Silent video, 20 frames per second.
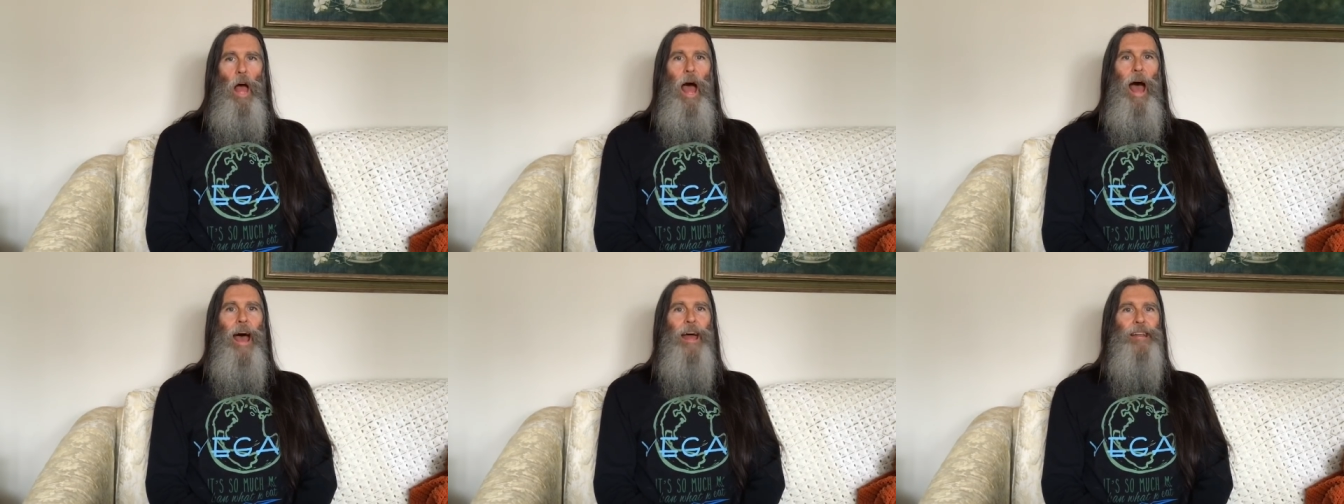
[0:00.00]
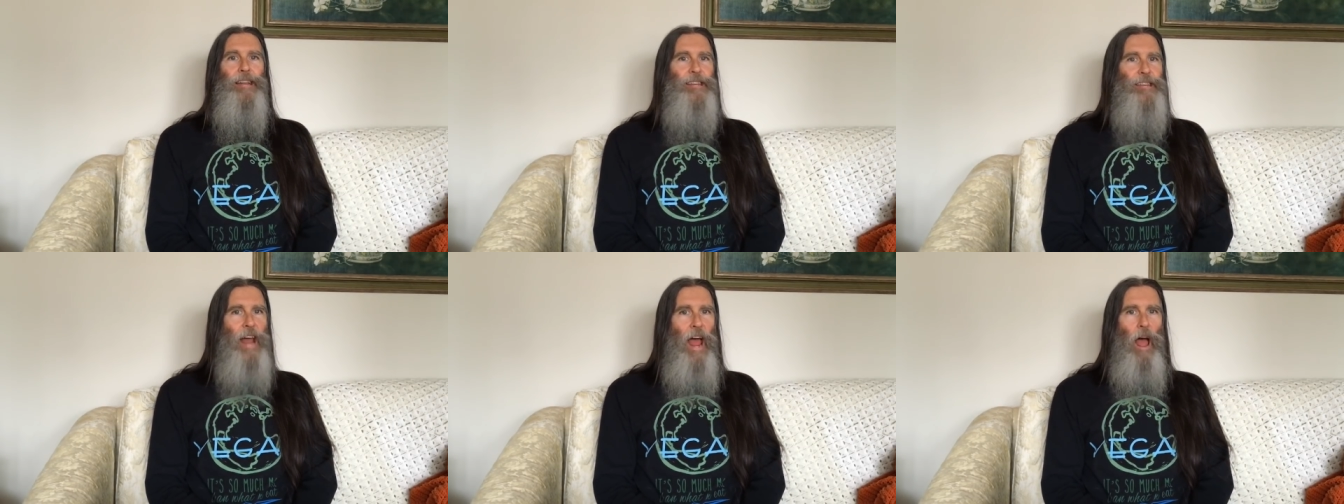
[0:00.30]
I
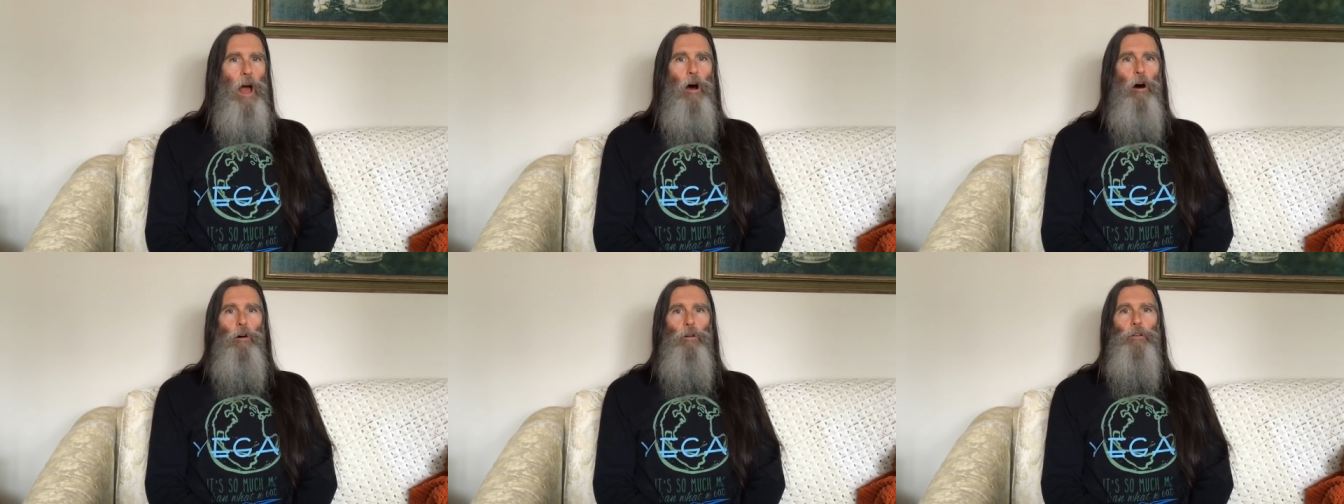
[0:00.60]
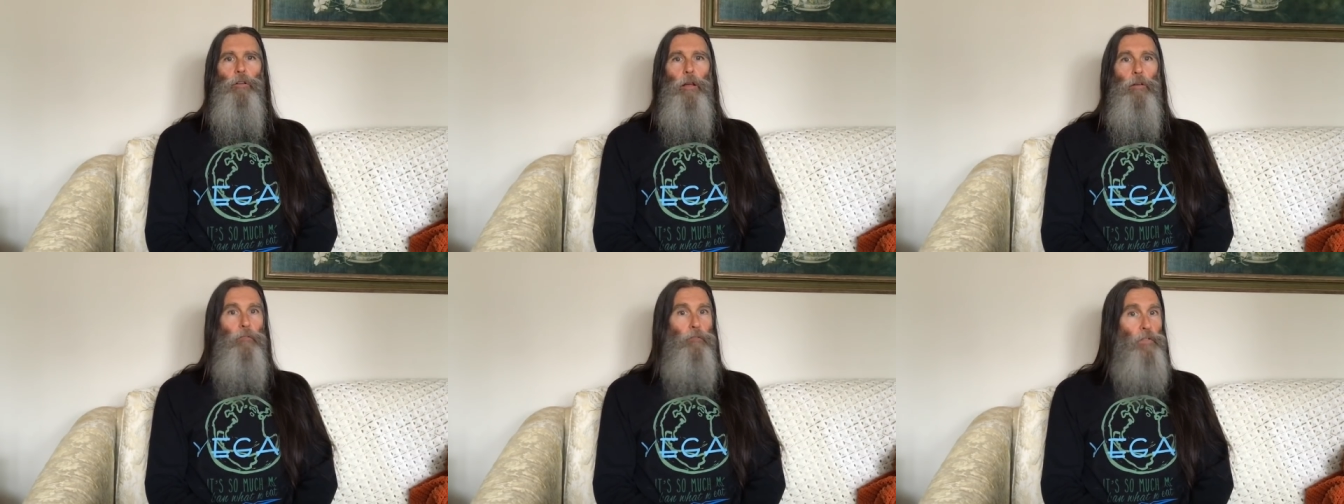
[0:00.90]

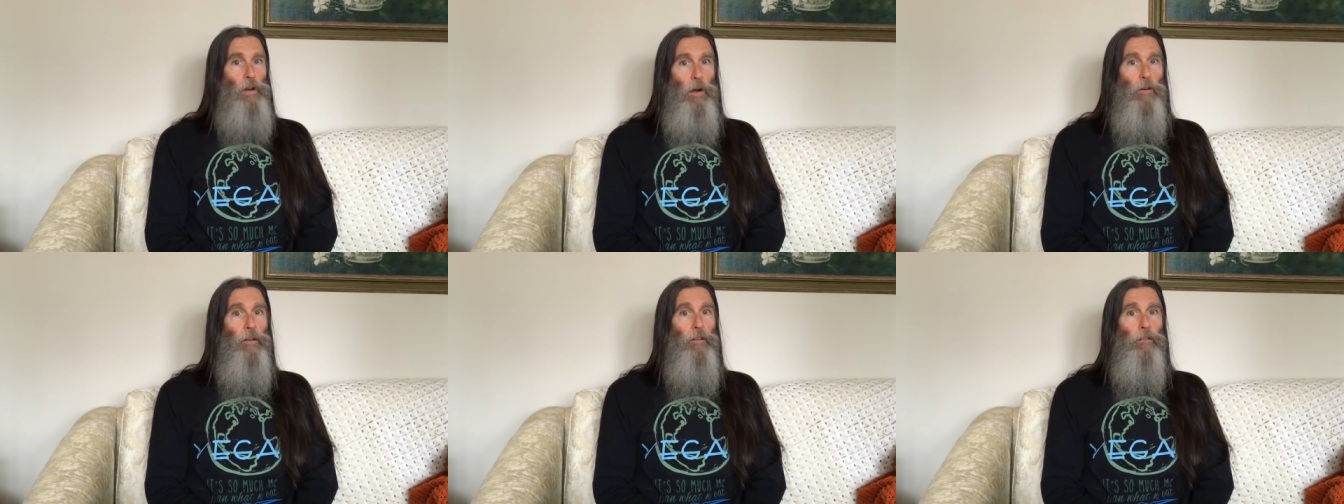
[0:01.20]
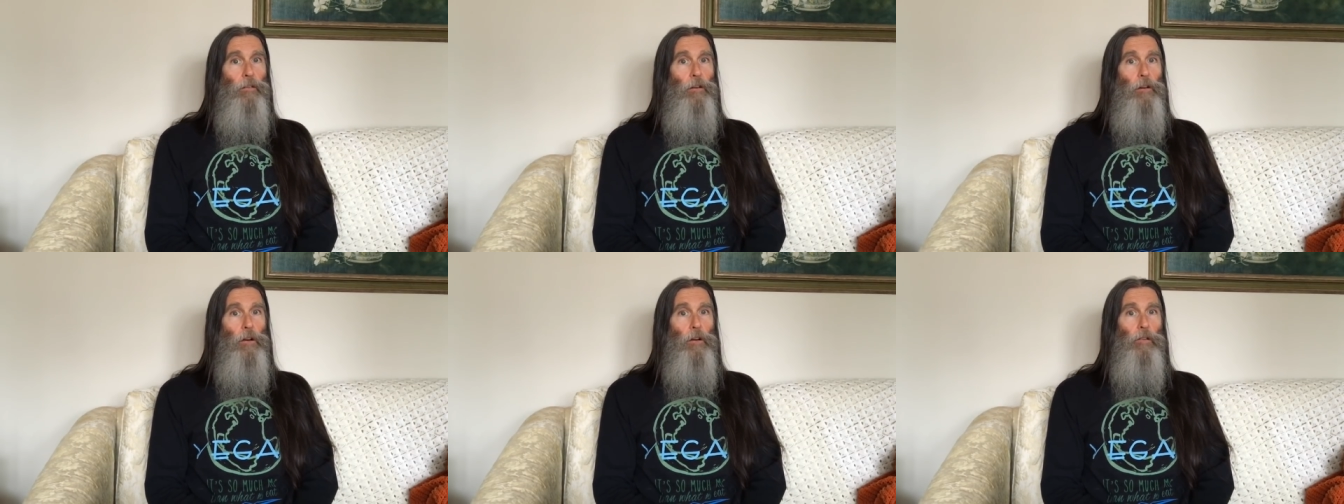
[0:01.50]
doubt very
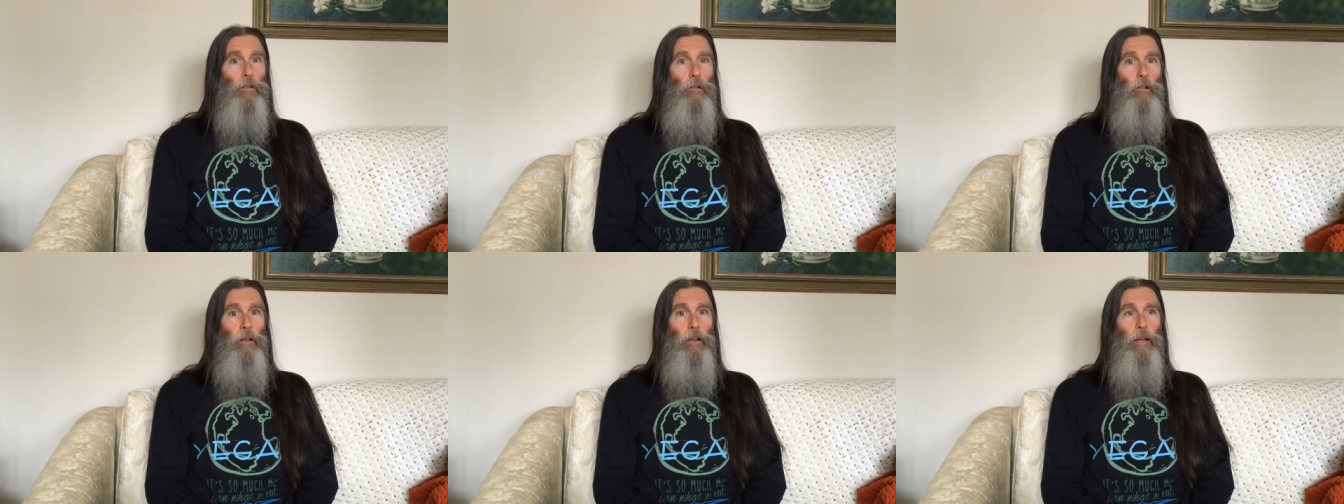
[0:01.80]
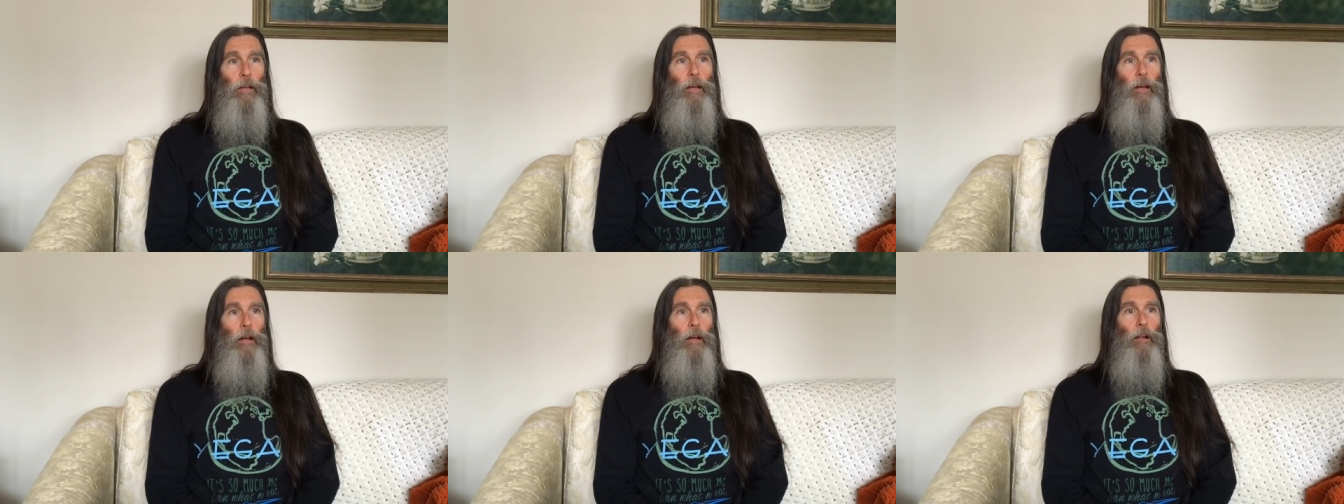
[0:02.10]

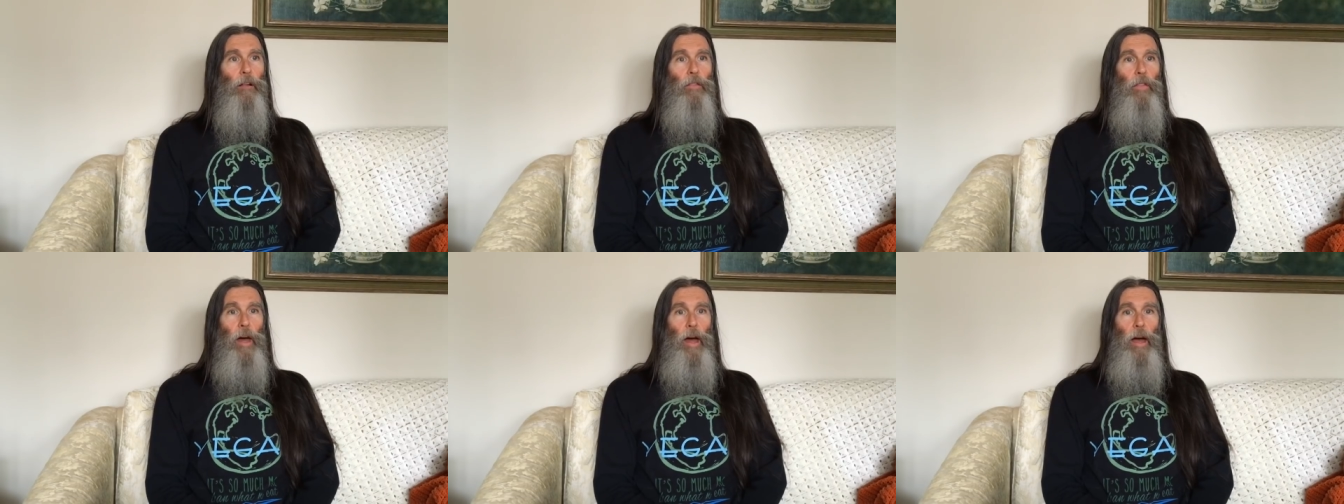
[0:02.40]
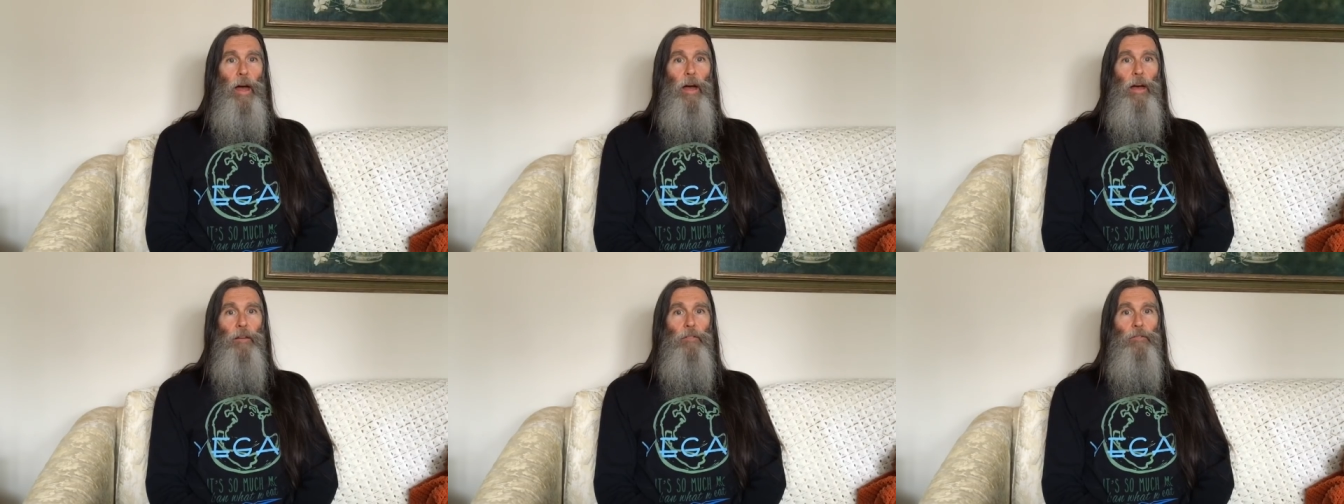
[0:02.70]
seriously
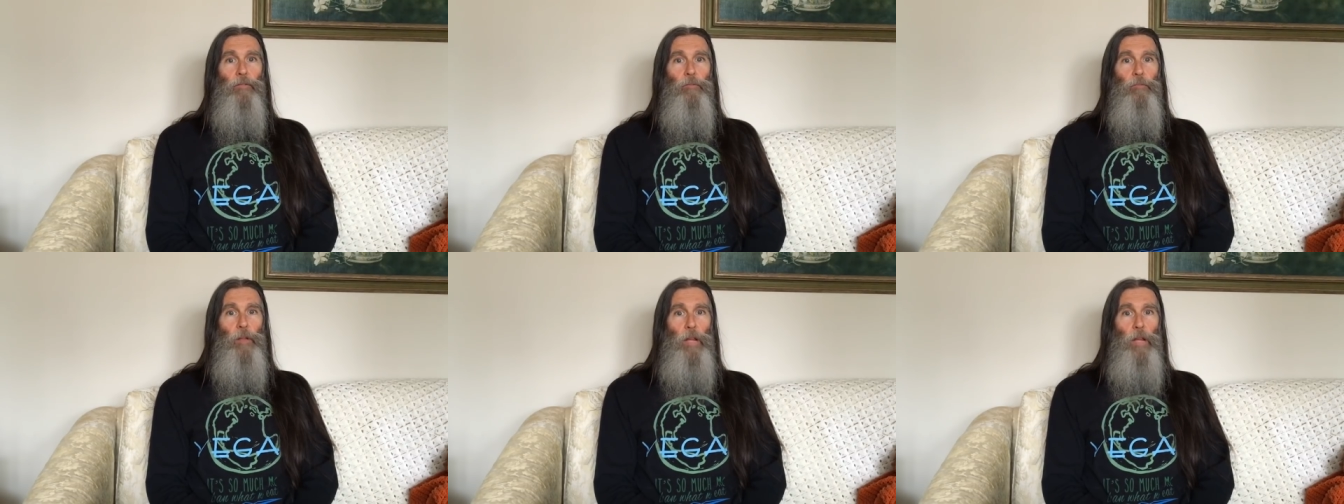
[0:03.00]
that,